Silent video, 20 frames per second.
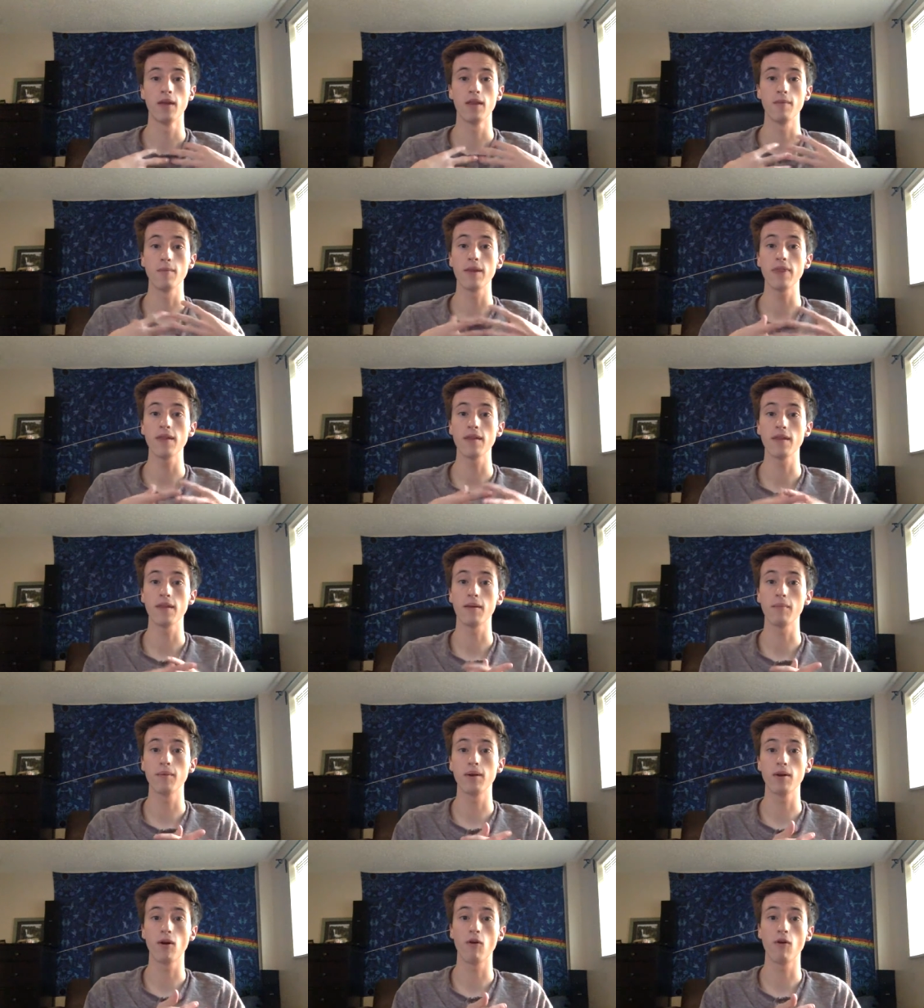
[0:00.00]
The method that
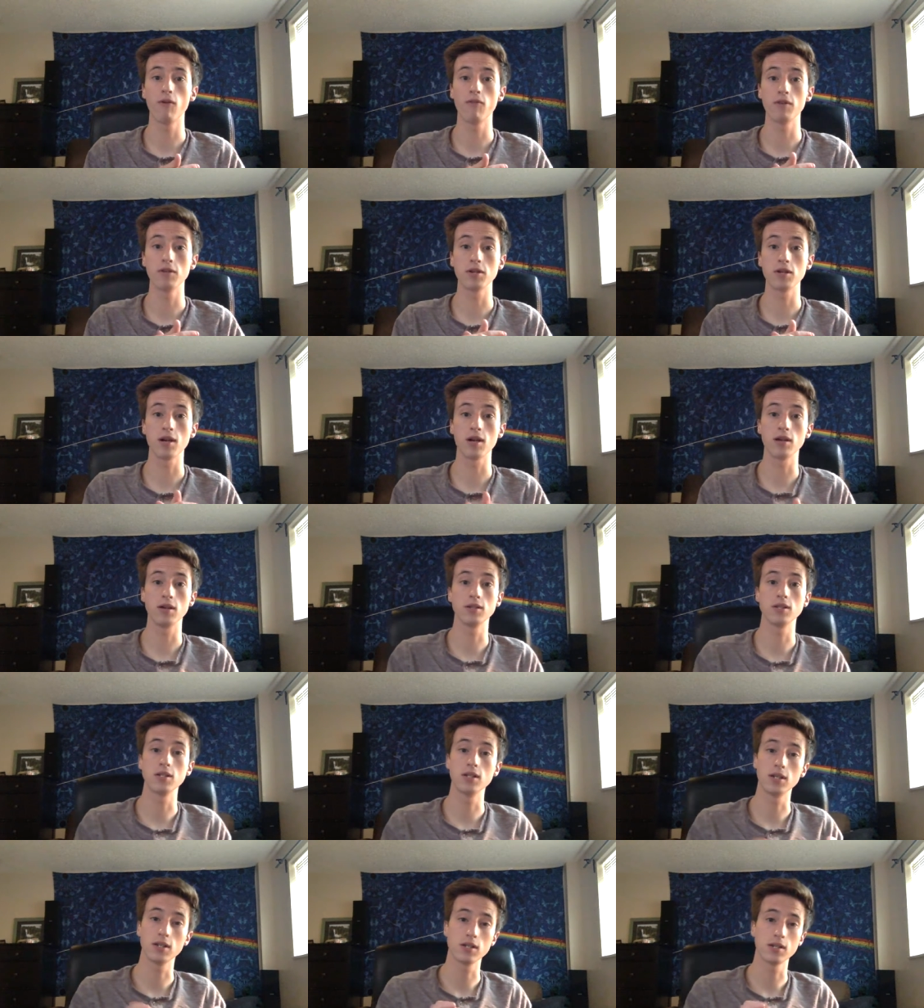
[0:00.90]
I'm going to go over today
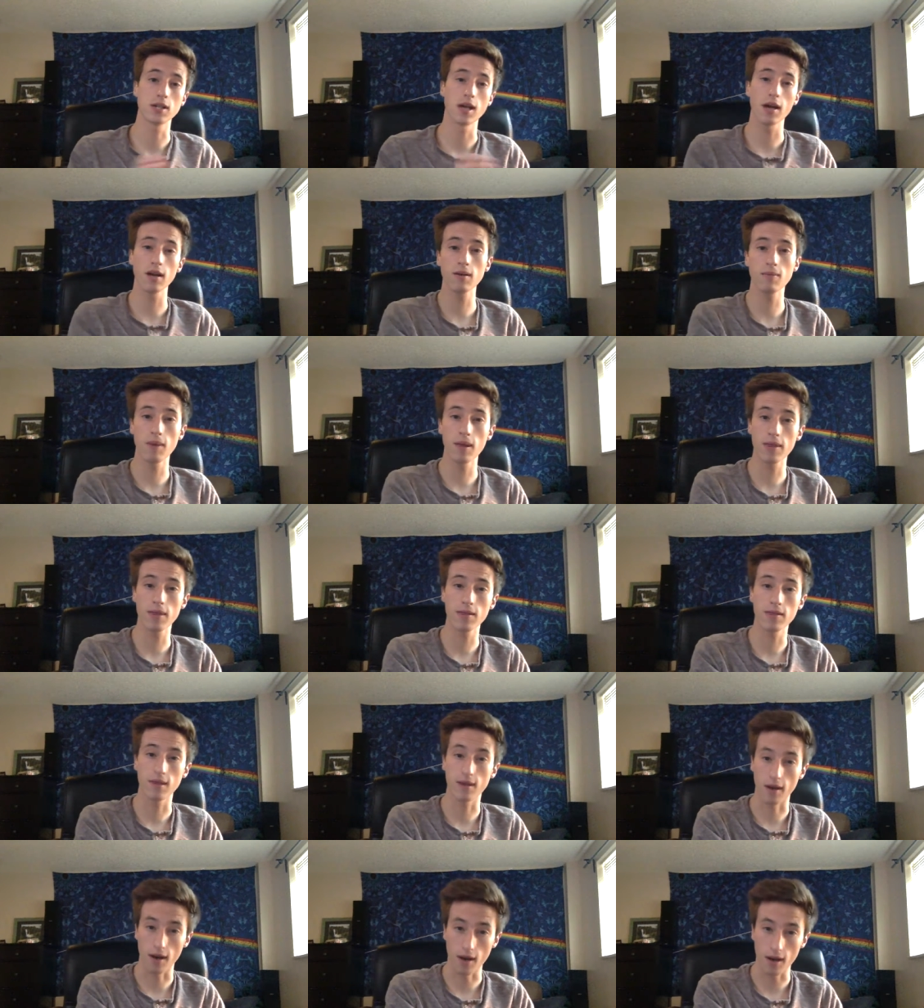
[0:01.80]
is the exact method
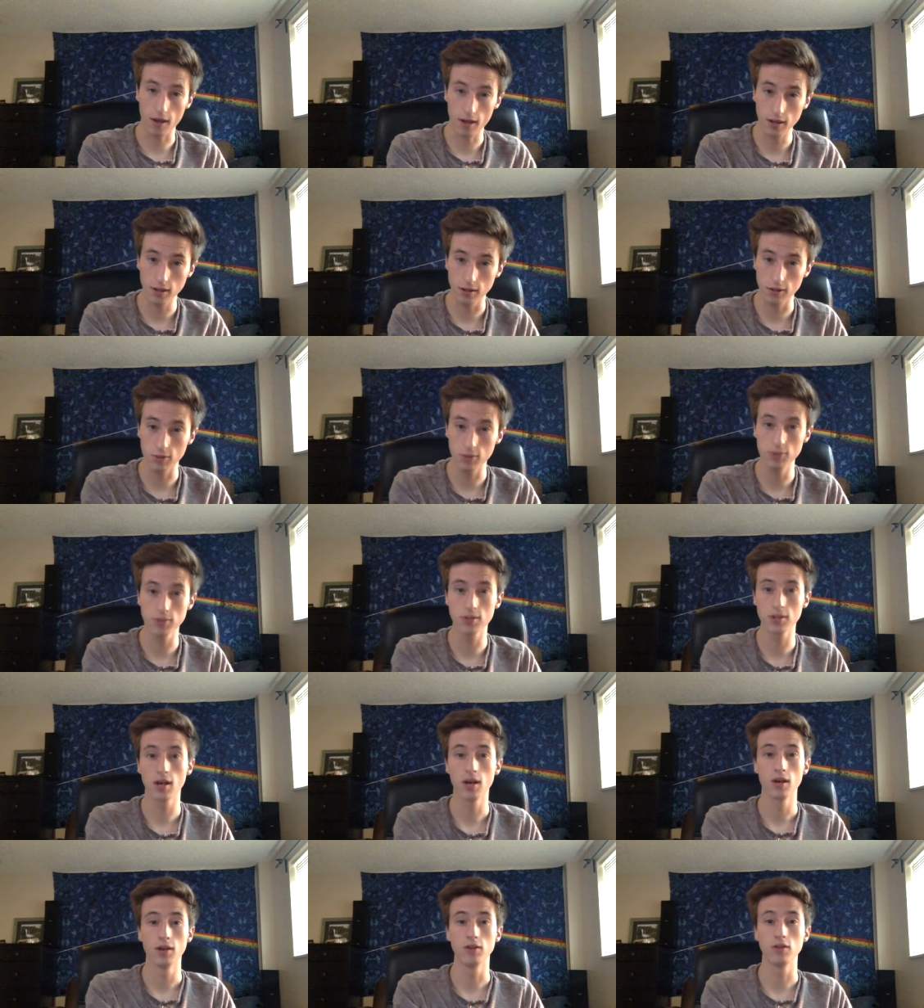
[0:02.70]
that I used